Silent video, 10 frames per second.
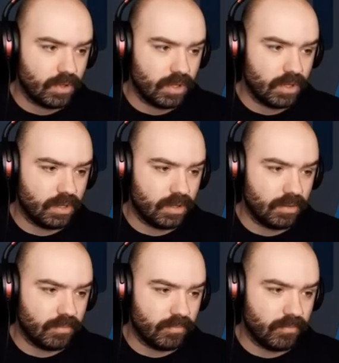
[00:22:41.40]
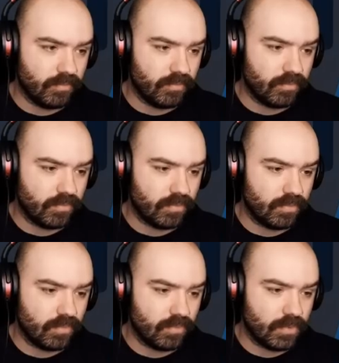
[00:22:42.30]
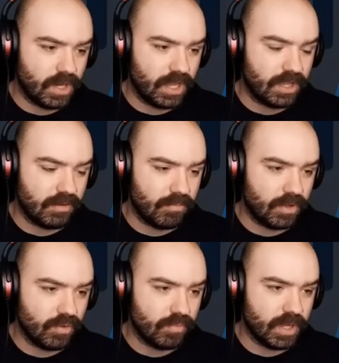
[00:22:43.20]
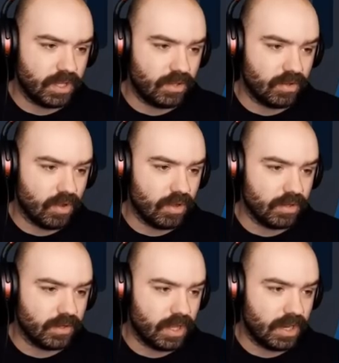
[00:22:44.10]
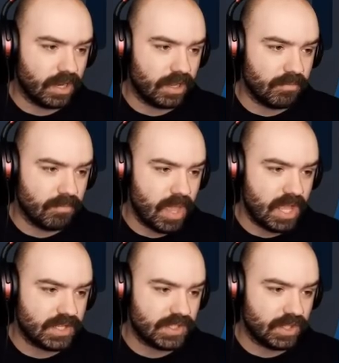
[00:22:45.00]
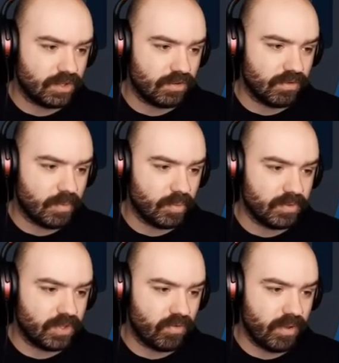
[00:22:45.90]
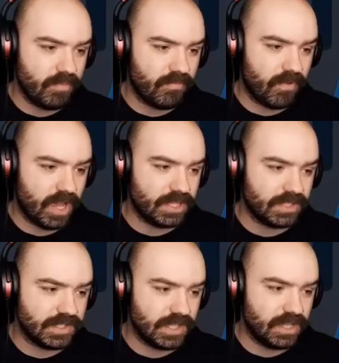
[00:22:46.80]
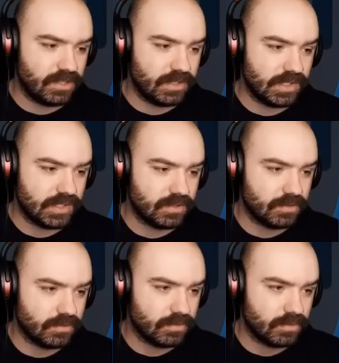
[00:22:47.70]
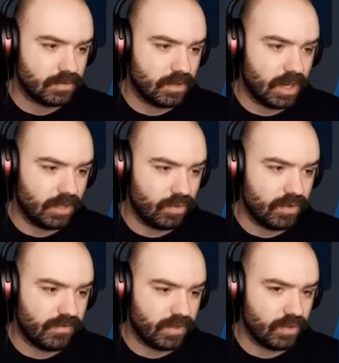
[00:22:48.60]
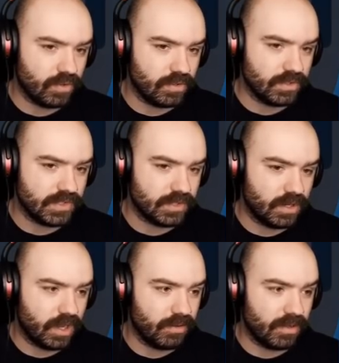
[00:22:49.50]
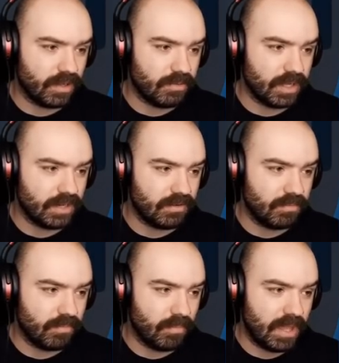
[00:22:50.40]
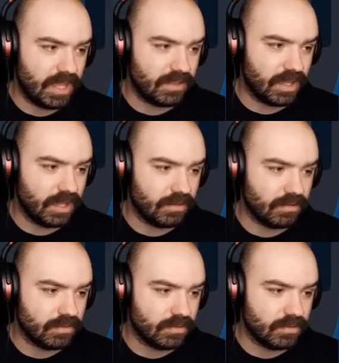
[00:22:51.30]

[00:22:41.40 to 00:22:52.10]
Um, and I can, oh my god. And I can make silicon rubber with creep vine seeds Alright, look for those. Alright, I might need to make that.